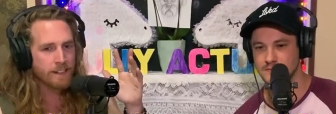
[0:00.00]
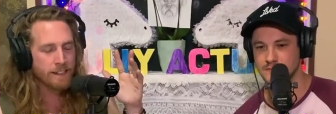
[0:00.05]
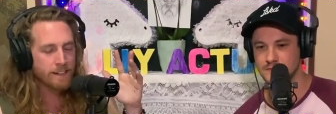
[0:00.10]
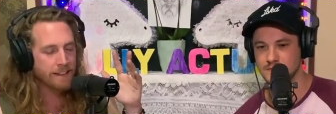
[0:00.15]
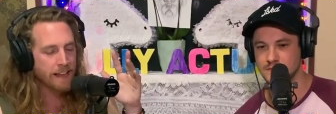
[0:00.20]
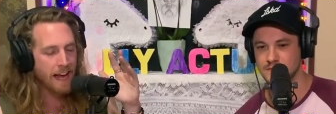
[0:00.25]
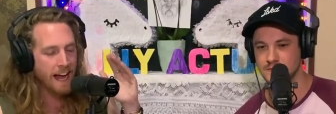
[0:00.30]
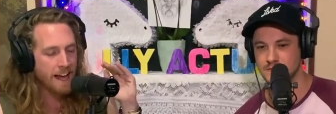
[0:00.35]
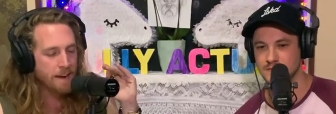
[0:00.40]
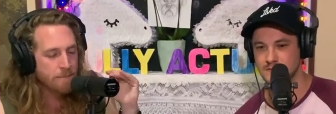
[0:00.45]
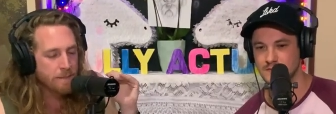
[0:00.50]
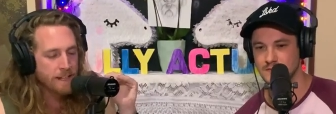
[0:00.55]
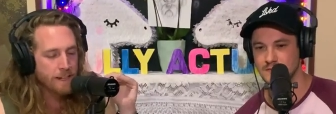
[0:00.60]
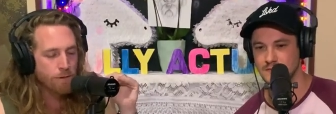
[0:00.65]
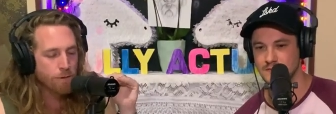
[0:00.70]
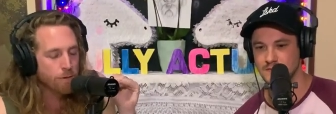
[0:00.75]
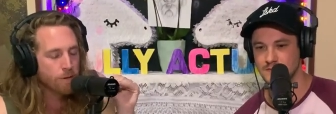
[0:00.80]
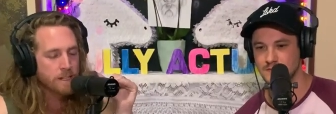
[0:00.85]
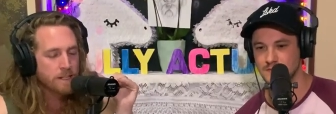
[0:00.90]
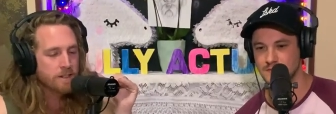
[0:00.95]
Speaker 1: That had me
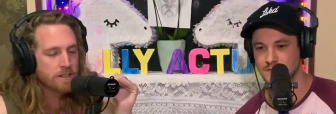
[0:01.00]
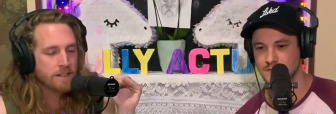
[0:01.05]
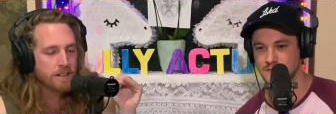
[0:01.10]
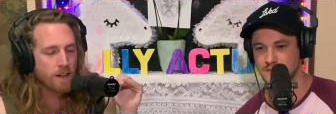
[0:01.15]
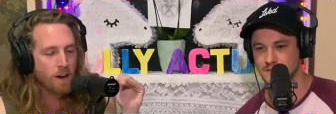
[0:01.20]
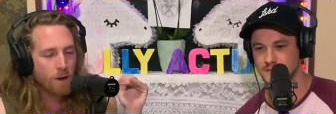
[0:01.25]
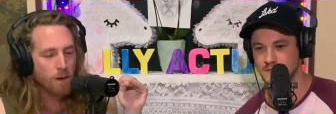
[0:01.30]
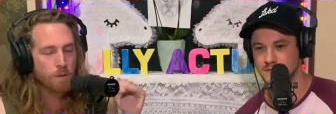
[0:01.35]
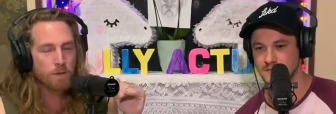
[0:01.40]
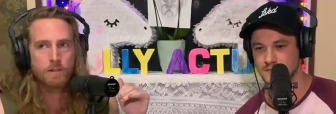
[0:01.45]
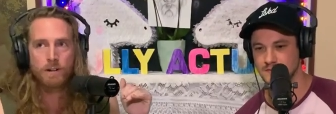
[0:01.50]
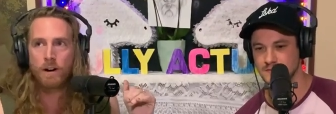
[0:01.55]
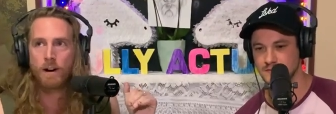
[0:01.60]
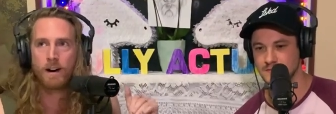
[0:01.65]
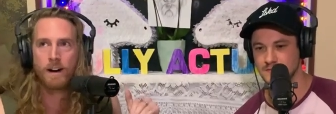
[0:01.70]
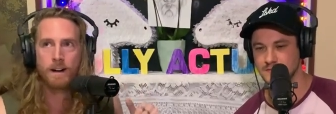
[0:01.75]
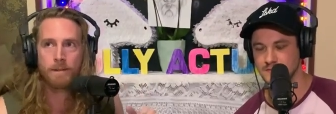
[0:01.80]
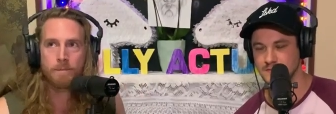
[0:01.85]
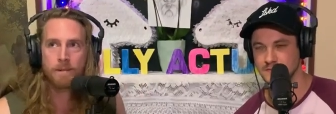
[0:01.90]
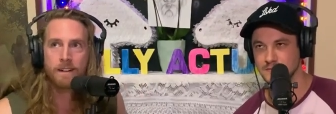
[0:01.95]
cringing the whole
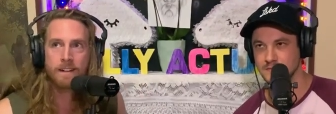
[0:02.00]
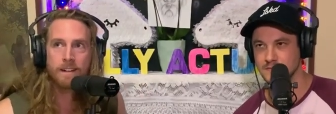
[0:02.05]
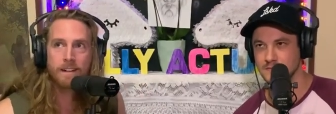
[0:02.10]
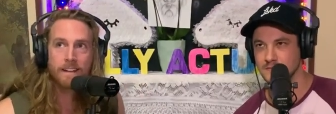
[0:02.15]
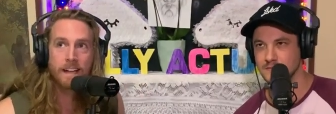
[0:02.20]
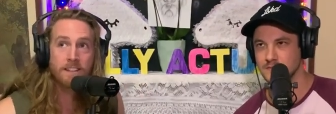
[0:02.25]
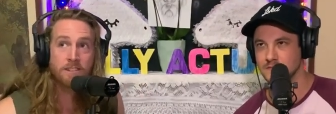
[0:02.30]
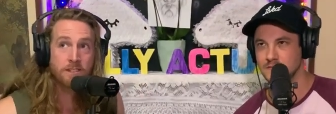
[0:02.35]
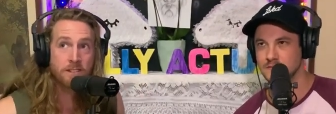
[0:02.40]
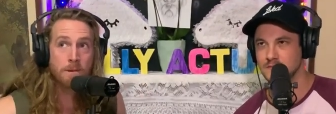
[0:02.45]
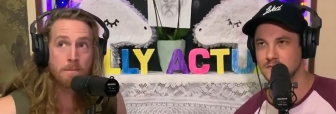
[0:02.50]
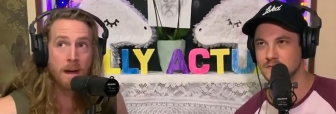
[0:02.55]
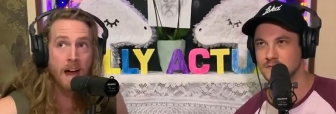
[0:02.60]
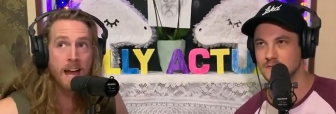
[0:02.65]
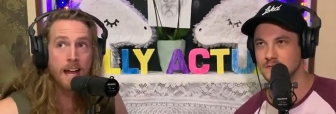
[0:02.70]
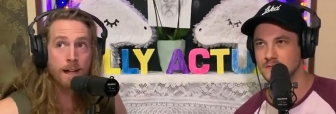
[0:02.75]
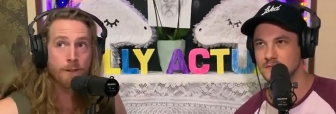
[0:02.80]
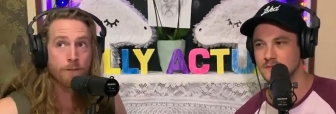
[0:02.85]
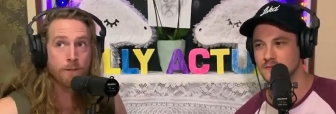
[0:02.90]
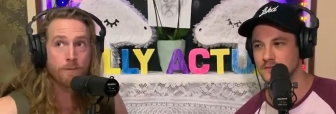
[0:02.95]
time. That's
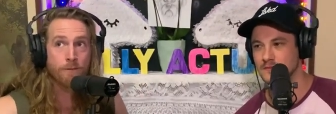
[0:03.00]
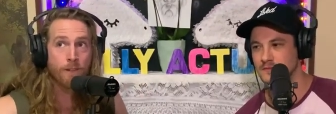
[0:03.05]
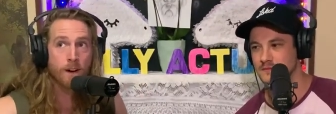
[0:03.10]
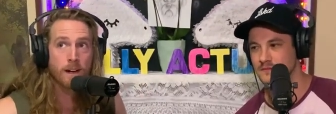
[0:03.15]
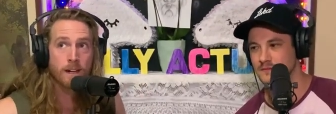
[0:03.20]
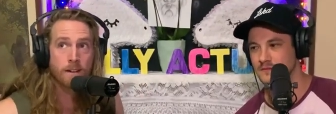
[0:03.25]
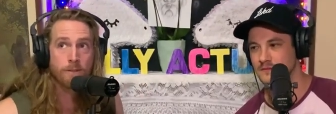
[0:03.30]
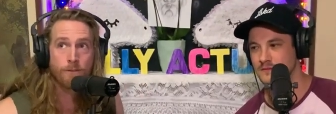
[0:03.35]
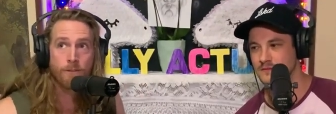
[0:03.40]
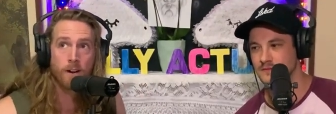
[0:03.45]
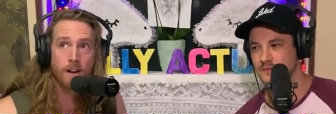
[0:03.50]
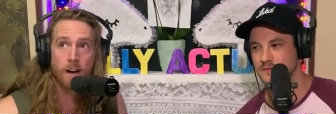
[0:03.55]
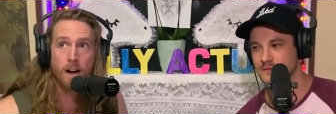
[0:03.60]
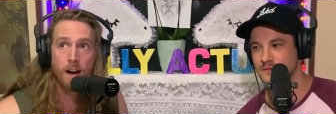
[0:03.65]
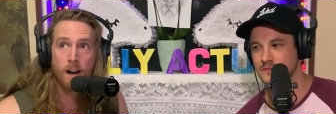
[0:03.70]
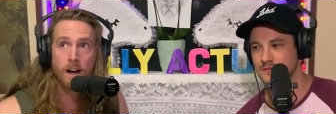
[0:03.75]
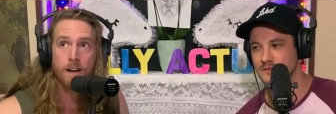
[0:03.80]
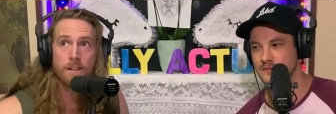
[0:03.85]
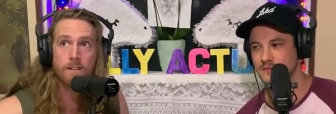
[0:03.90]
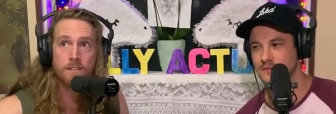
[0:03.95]
Ja'mie from fucking
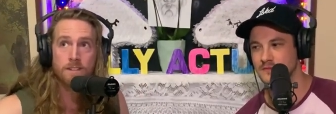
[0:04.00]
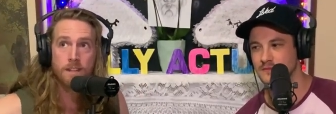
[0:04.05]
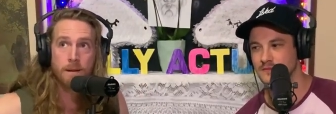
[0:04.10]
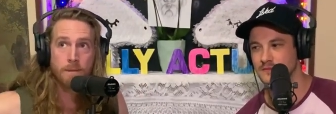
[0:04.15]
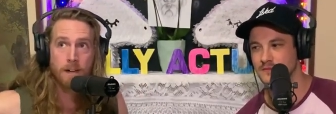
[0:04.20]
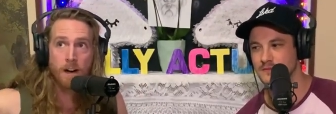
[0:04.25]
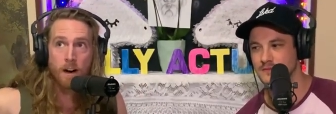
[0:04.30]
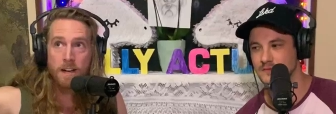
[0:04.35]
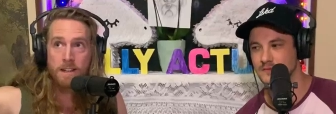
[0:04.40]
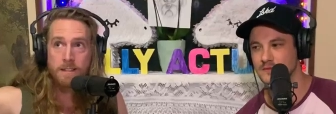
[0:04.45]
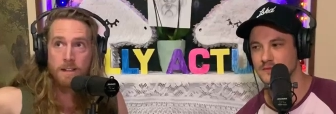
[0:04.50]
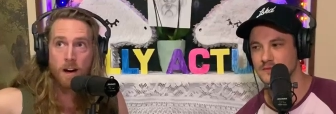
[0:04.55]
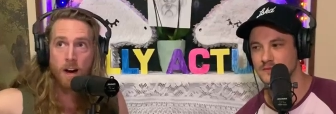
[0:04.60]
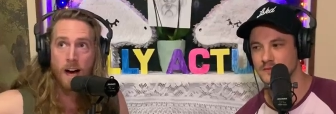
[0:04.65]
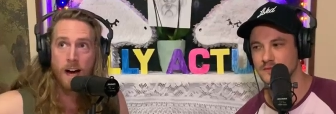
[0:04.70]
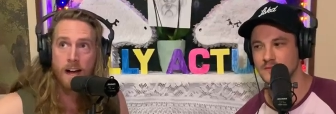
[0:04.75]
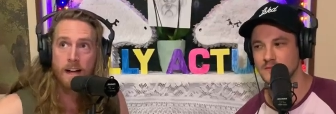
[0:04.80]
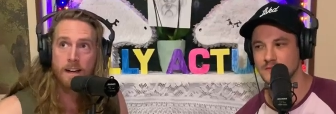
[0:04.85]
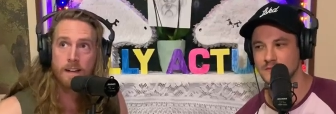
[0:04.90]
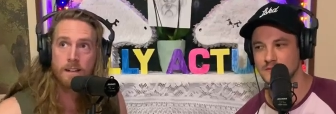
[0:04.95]
Summer Heights
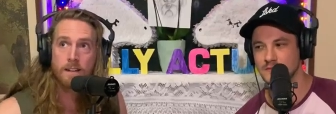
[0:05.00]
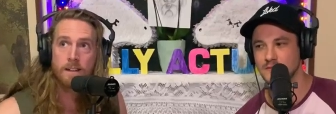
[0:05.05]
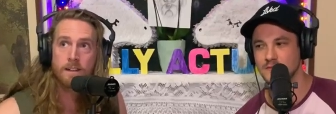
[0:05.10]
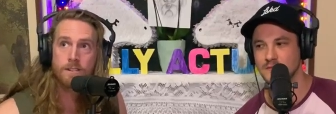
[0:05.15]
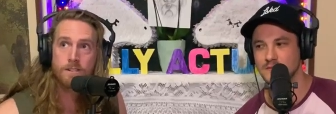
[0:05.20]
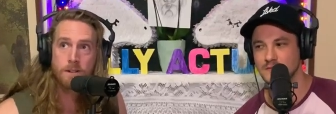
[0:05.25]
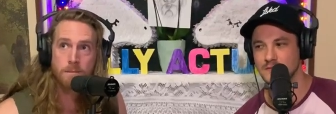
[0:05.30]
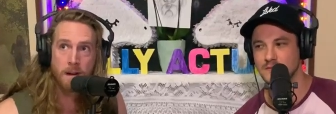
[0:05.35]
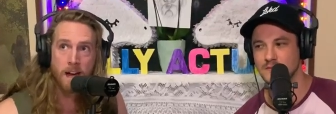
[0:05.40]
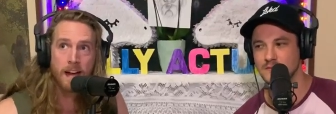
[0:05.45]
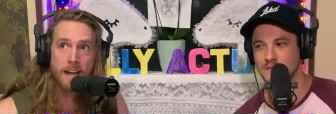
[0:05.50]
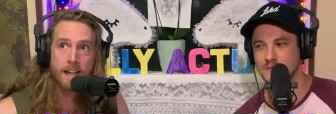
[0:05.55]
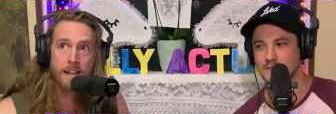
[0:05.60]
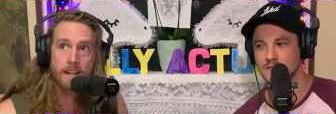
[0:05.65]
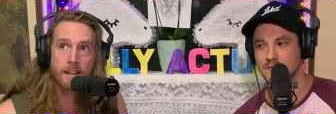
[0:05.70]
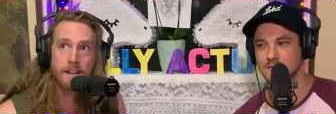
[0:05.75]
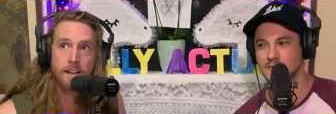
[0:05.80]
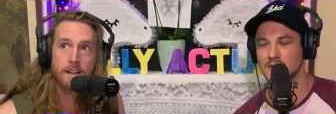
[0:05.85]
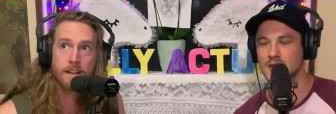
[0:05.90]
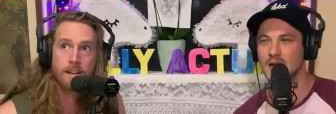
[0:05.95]
High. Ja'mie.
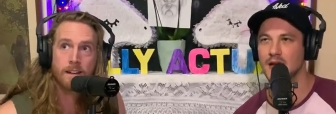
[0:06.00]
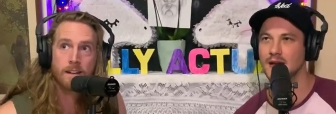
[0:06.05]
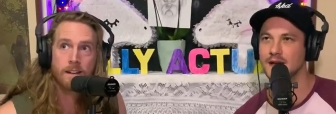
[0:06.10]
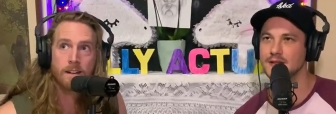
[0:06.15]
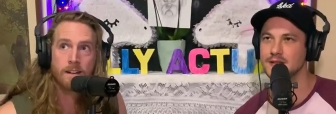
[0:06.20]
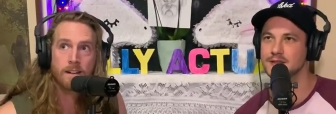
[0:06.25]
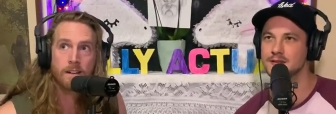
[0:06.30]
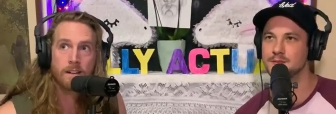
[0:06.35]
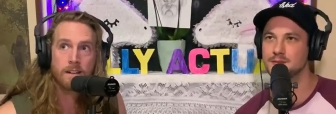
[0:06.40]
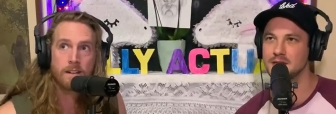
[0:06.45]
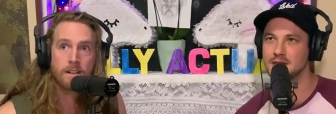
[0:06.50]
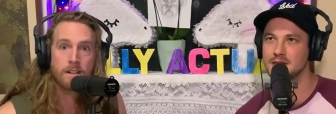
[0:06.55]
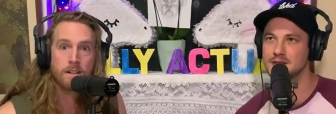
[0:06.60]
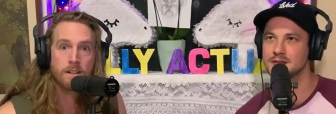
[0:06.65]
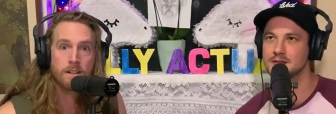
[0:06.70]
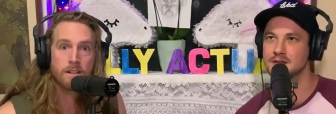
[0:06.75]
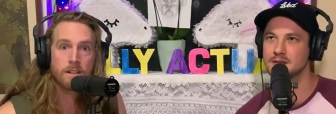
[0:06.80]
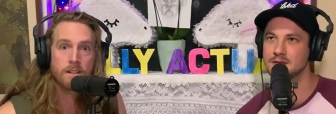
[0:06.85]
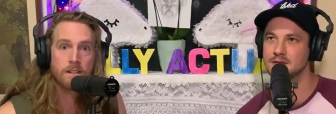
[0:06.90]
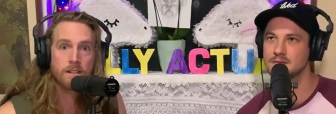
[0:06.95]
Yeah, it is a bit,
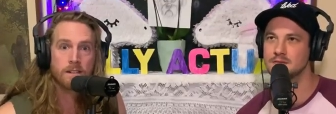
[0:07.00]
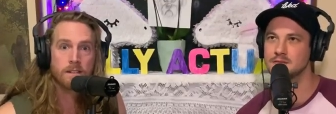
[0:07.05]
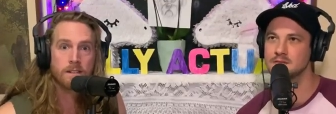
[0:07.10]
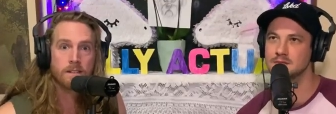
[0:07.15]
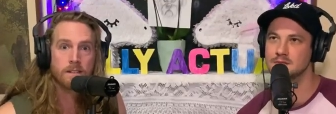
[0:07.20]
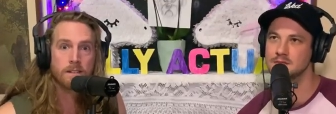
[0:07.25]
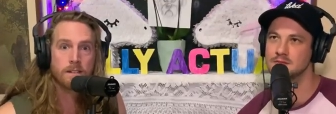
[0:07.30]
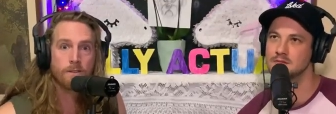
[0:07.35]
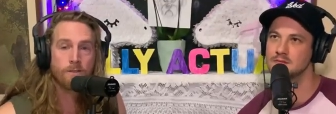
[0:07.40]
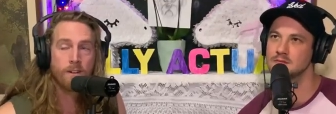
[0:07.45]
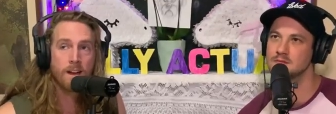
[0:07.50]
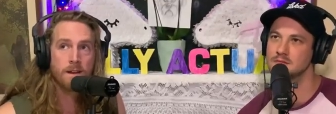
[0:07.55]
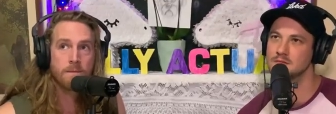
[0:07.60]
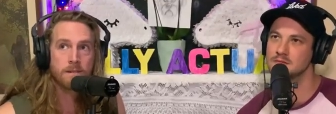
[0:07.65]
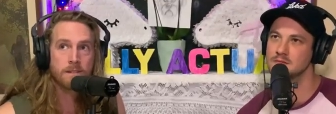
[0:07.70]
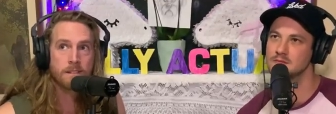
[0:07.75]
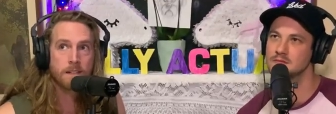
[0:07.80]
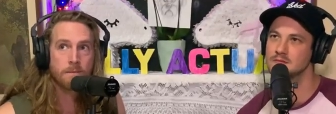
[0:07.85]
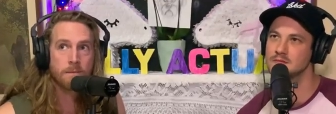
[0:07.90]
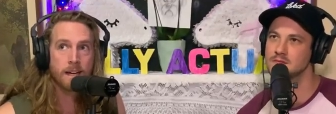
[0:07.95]
isn't it? It's a
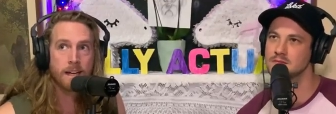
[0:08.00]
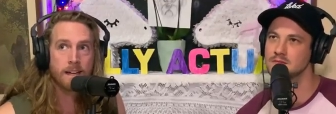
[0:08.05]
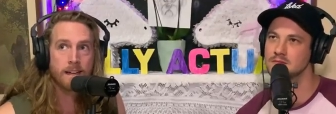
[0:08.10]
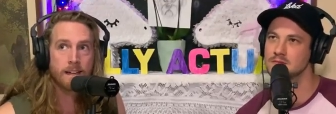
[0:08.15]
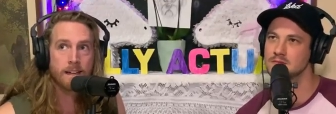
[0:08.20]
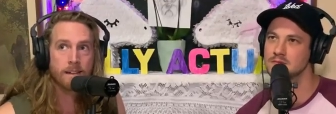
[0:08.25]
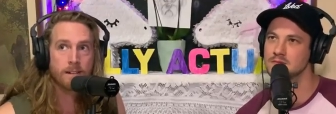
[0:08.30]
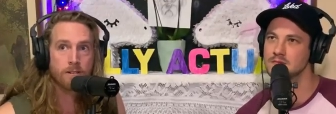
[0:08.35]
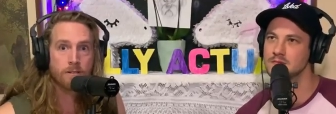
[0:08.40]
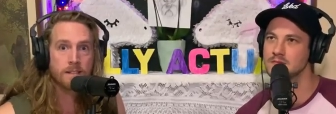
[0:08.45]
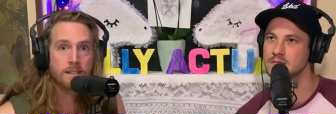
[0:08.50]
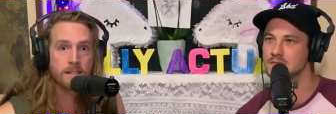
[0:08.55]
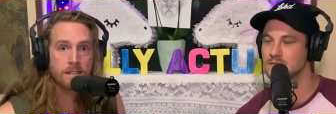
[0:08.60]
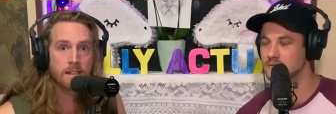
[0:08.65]
famous comedian, Chris